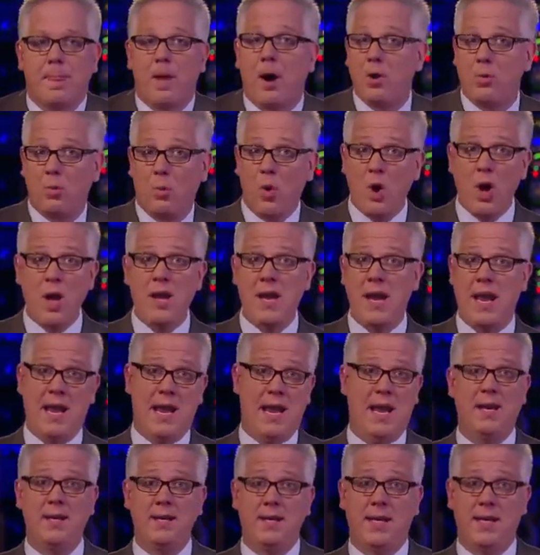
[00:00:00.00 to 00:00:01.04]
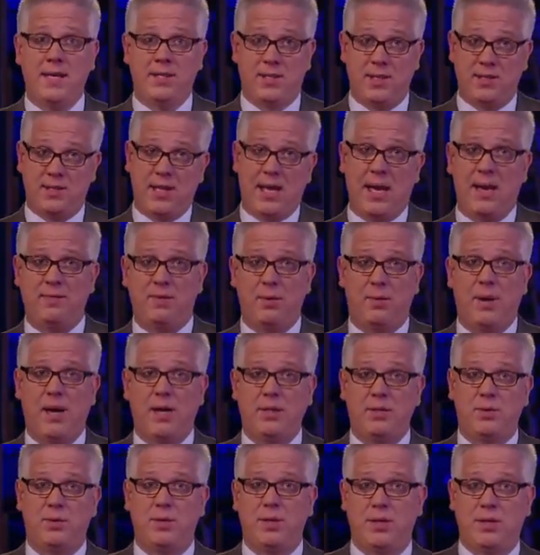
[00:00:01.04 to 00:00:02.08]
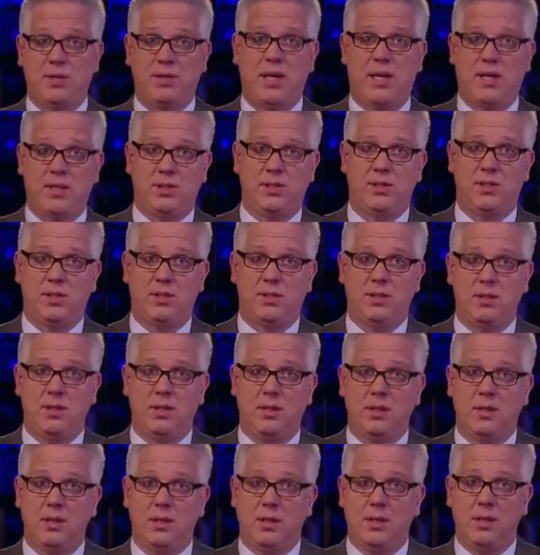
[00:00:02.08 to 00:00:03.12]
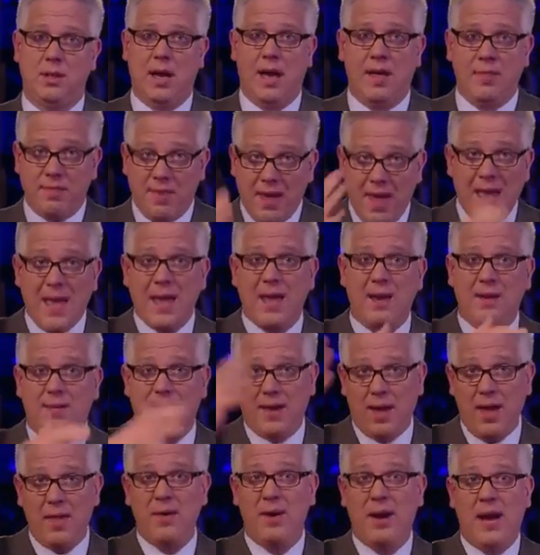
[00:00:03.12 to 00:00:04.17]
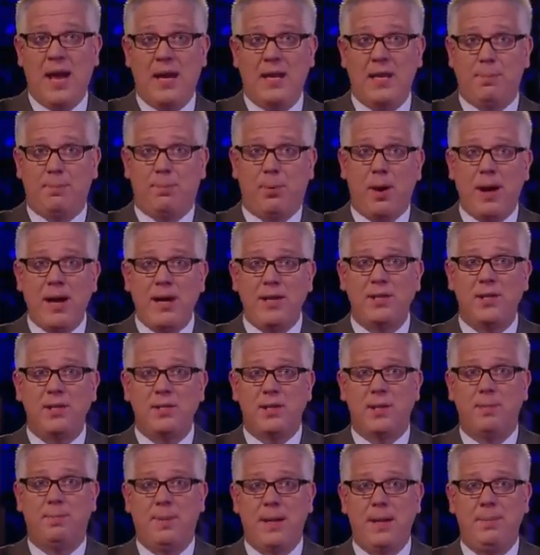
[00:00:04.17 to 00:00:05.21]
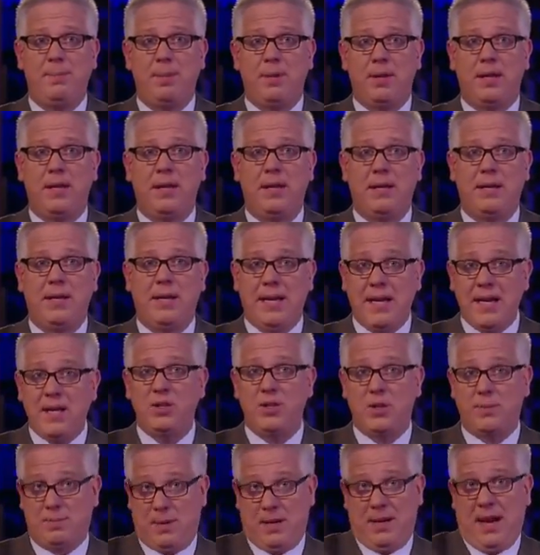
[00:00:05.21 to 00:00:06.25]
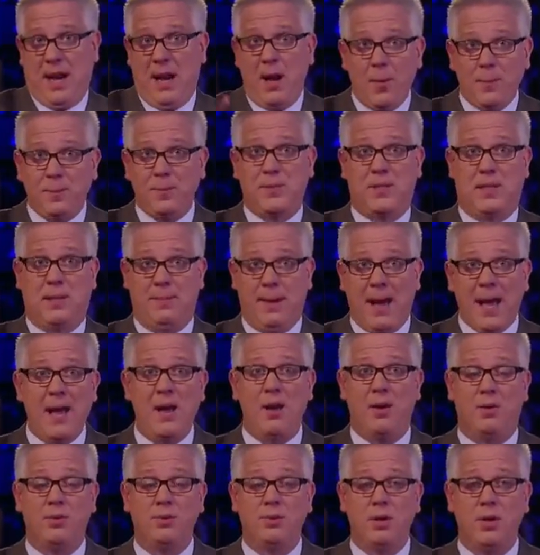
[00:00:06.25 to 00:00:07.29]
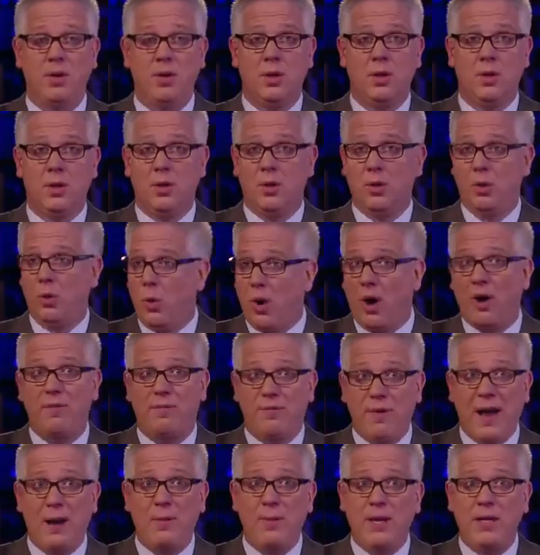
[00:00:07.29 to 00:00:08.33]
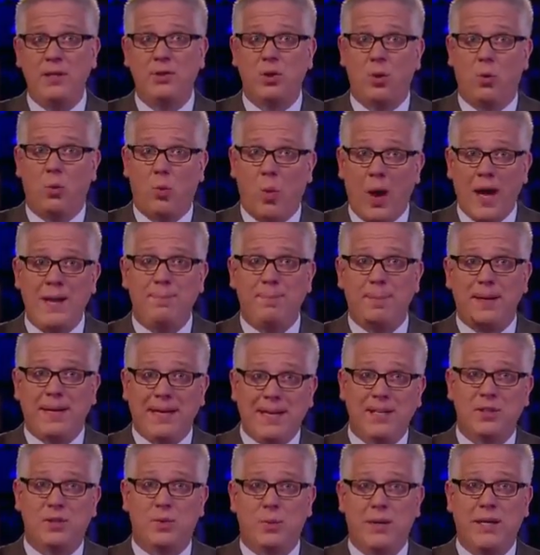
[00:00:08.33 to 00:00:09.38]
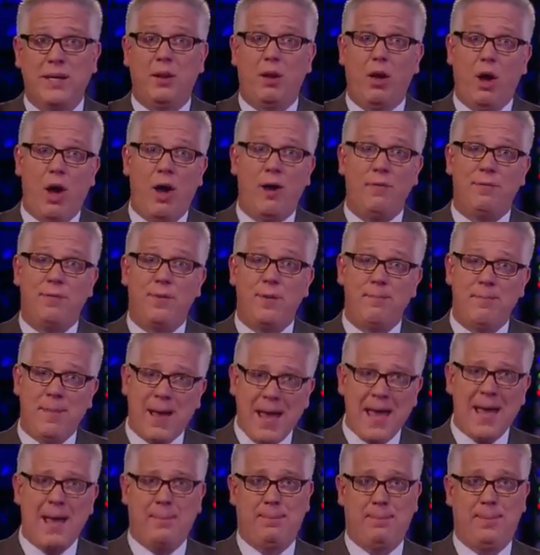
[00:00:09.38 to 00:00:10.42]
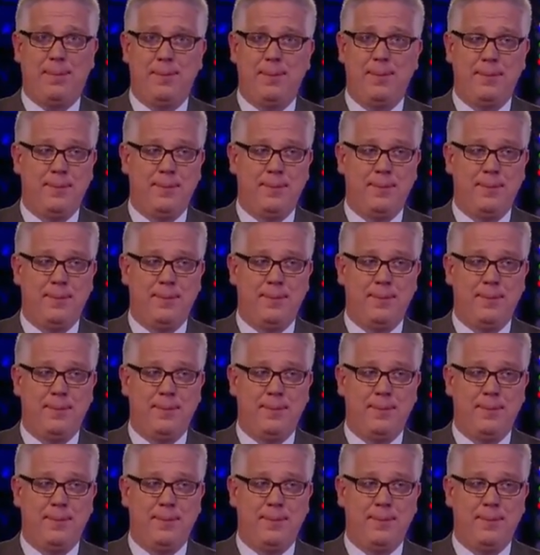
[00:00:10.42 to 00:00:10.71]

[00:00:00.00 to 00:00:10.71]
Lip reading: On one hand, he says they have the right to exist. And then, on the other hand, he praises the people in Egypt and helps them out who are vowing to wipe Israel off the map.